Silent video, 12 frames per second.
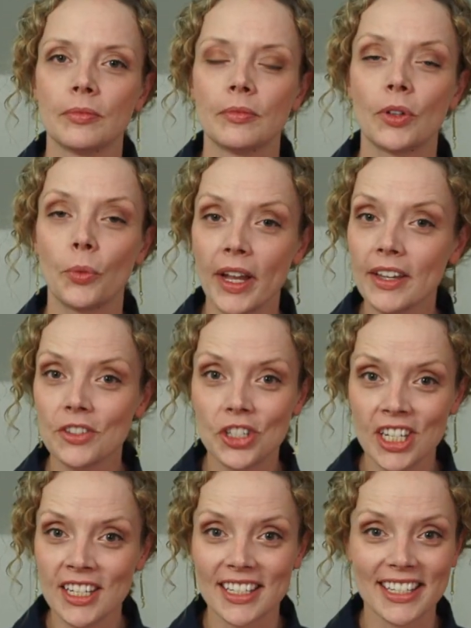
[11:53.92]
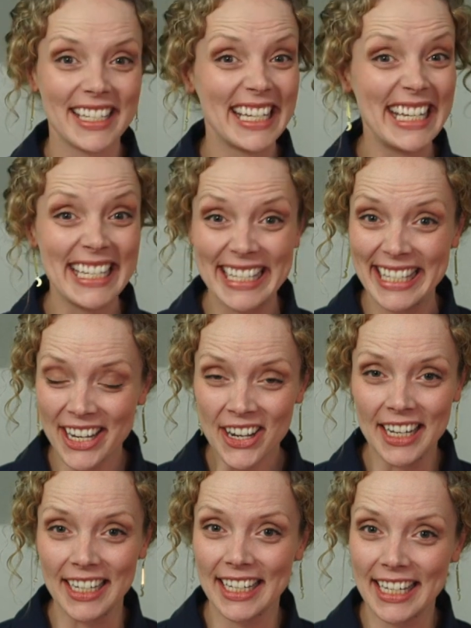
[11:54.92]
The way of Jesus is
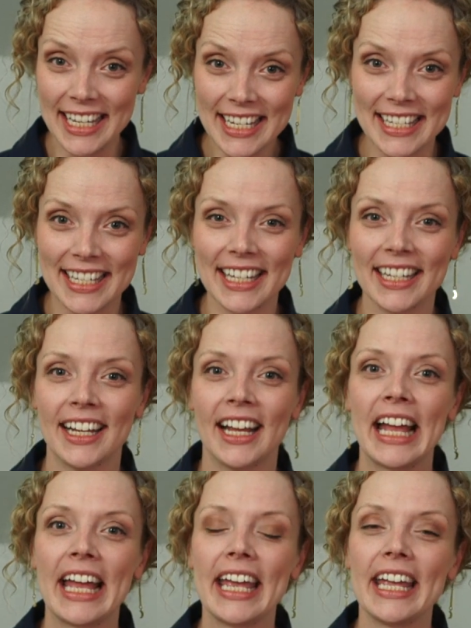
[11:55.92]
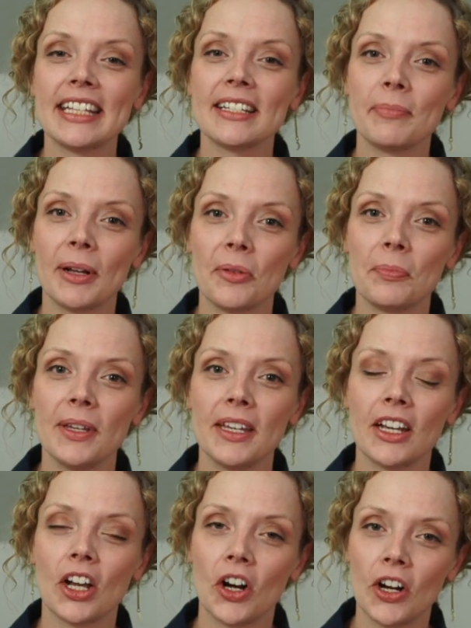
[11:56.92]
not easy. It's about
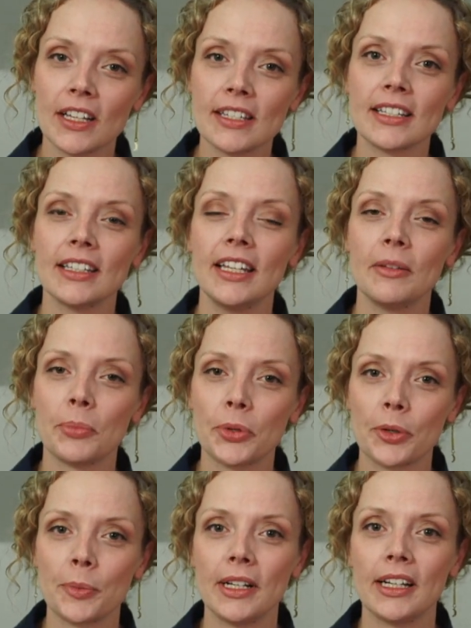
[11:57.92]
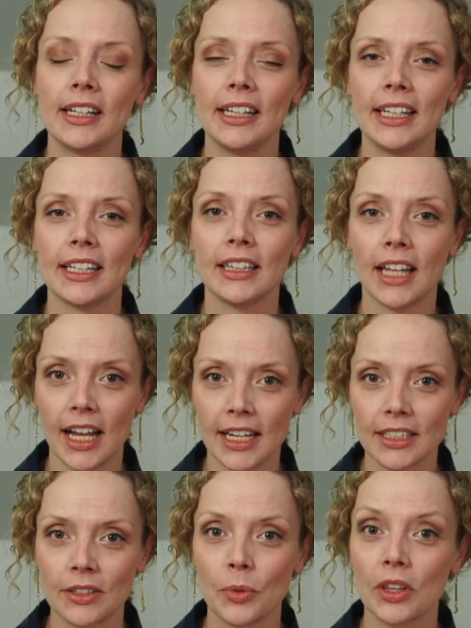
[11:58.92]
being constantly and permanently
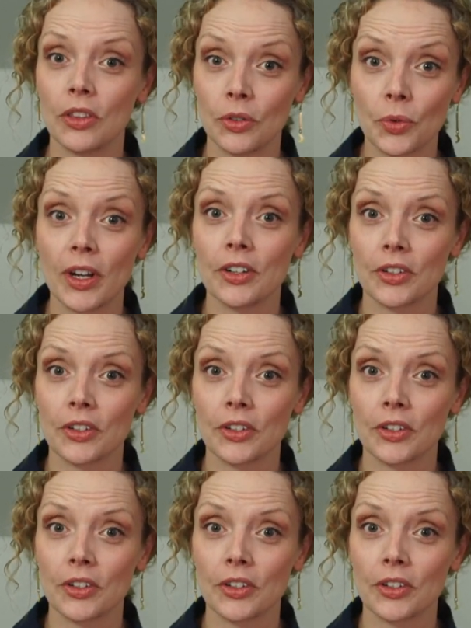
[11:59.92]
aligned with the greater